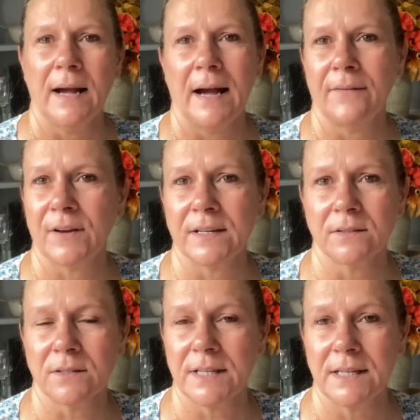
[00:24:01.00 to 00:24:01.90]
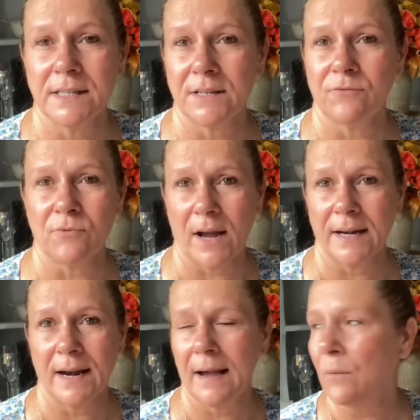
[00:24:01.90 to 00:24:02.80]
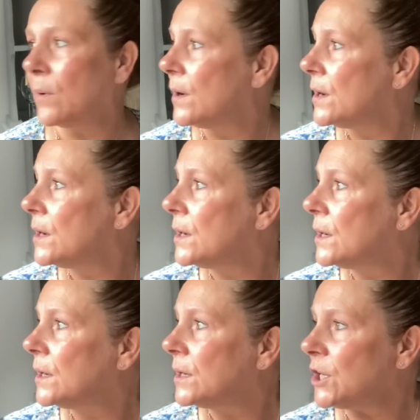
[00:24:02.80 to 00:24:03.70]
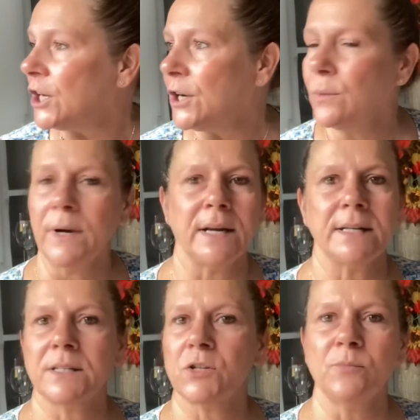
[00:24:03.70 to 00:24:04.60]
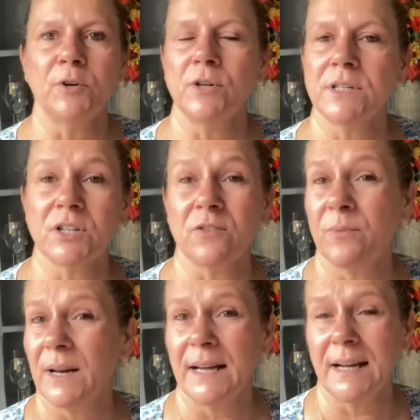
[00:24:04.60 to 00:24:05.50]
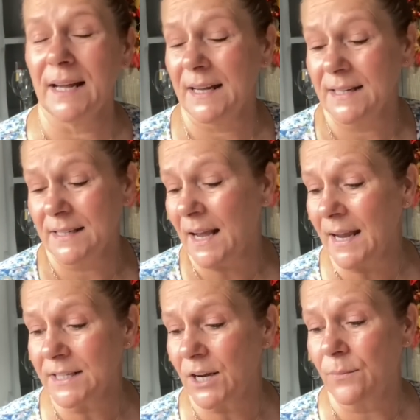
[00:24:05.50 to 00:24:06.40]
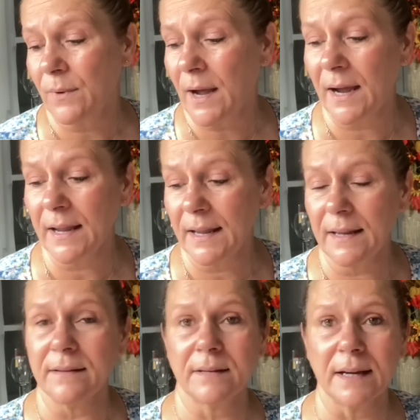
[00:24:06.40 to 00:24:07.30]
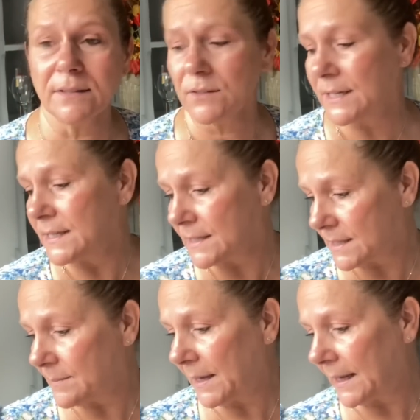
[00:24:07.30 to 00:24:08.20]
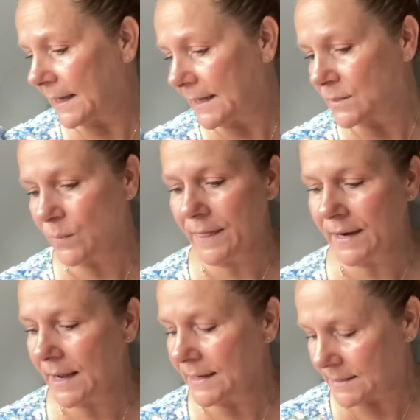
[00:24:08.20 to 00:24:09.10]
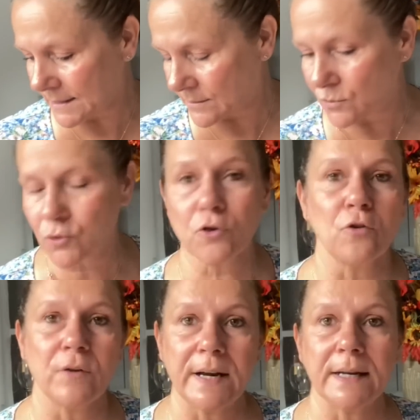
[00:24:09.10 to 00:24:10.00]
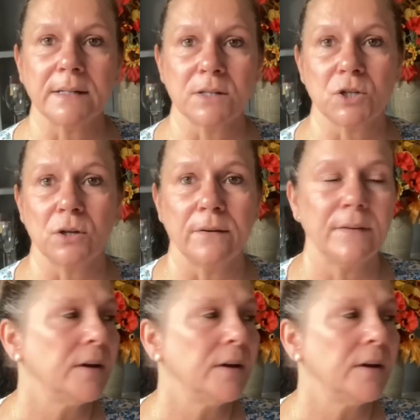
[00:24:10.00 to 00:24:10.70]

have candle season right now, you know, and in summer and stuff. Well, I don't. Candle season to me is when the nights are drawing in and stuff,